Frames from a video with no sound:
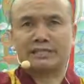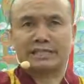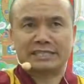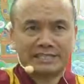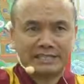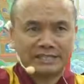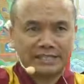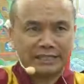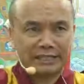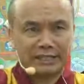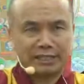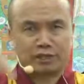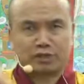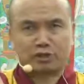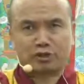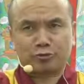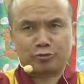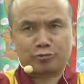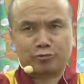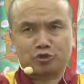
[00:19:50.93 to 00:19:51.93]
they
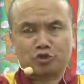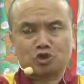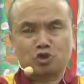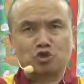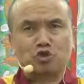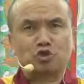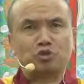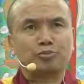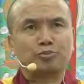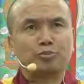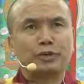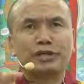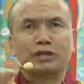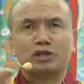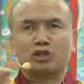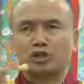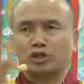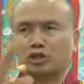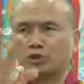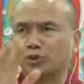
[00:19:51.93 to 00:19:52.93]
descended to
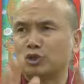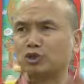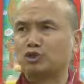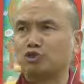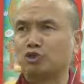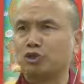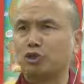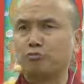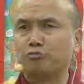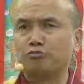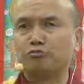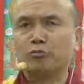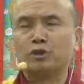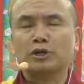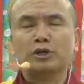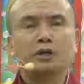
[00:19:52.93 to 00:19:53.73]
make request to him.